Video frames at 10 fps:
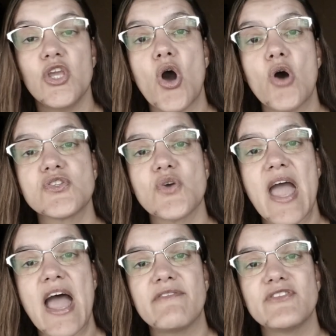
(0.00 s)
you also
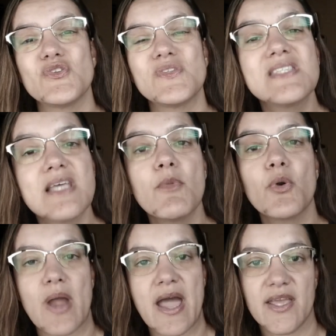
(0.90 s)
have to
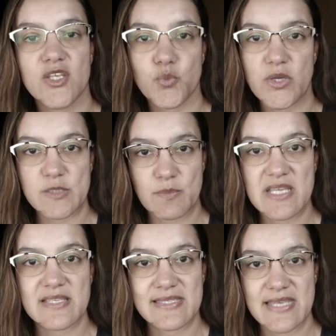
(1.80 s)
summarize what is
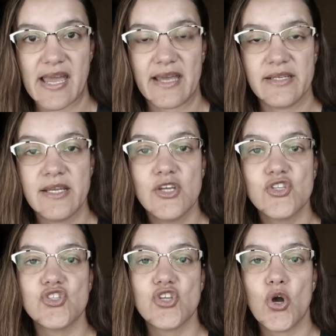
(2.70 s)
being said,
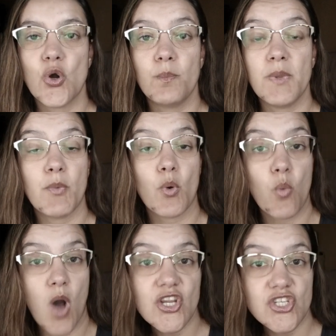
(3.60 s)
so people
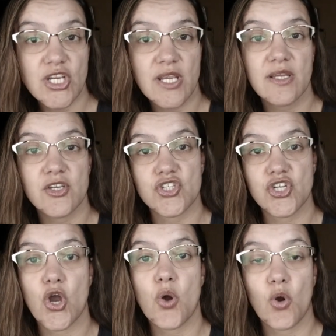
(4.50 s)
watching a
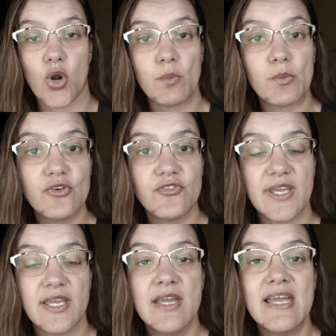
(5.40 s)
show or a
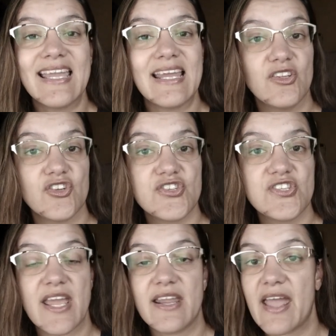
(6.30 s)
movie can
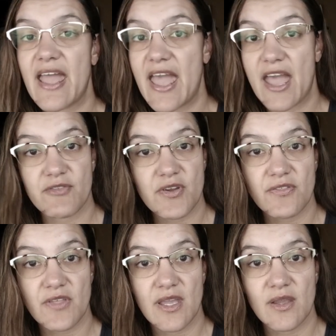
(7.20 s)
understand
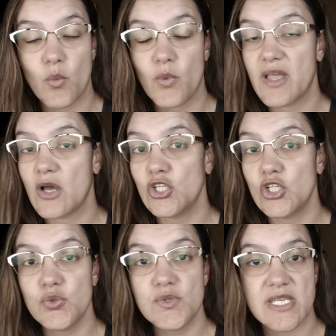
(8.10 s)
everything without
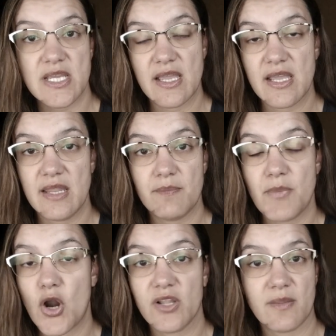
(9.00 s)
losing any
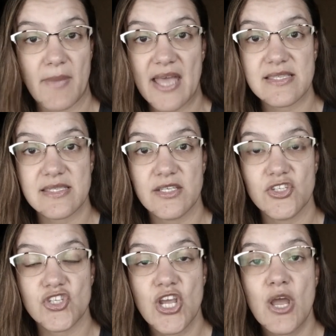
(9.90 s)
part of the
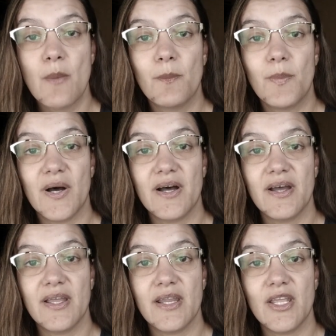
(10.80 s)
message,
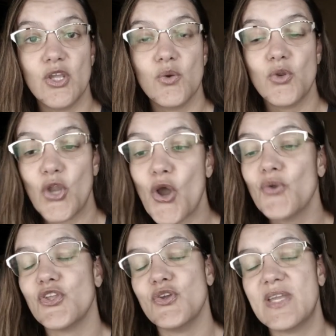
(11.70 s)
but you
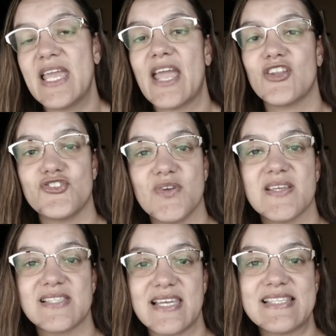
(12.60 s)
know that you can
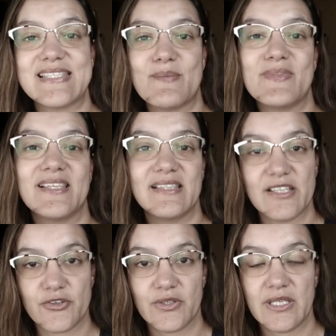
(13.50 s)
translate something
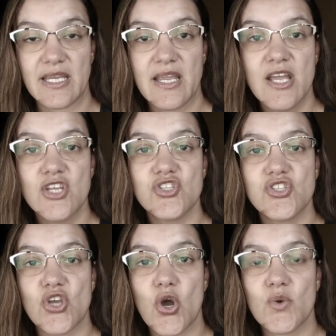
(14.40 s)
literally.
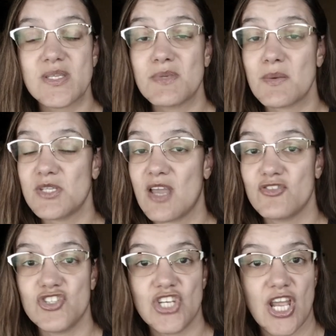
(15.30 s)
So sometimes you
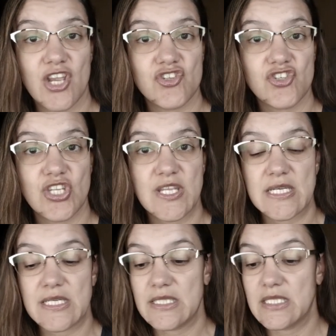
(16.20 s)
have to change
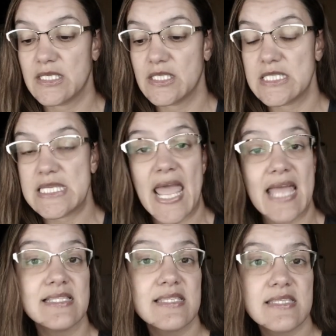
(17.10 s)
the
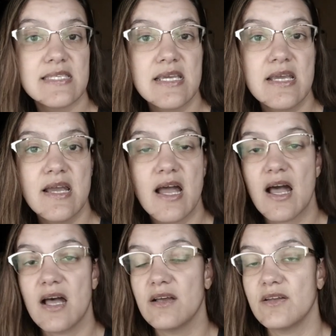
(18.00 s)
tense
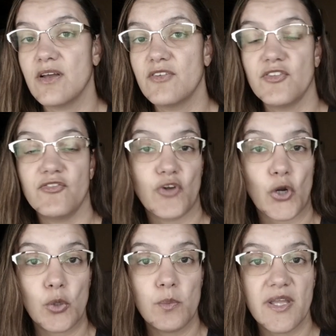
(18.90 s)
of the
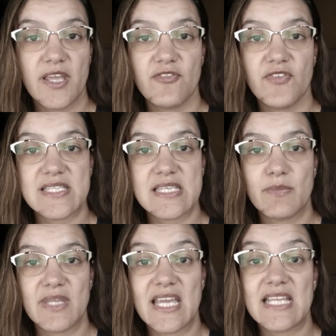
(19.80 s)
verb. If it's
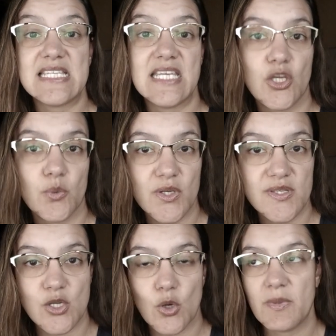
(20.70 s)
something
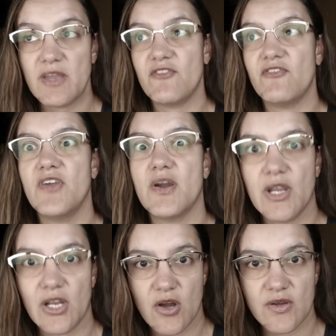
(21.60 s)
continuous, there will be a
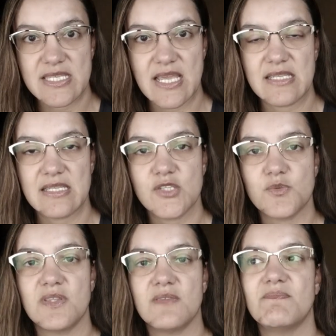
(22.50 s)
very long
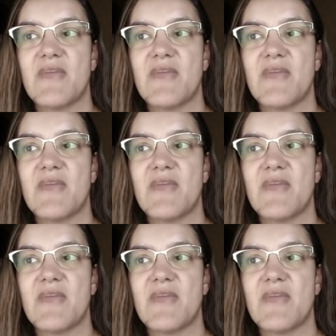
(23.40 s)
sentence with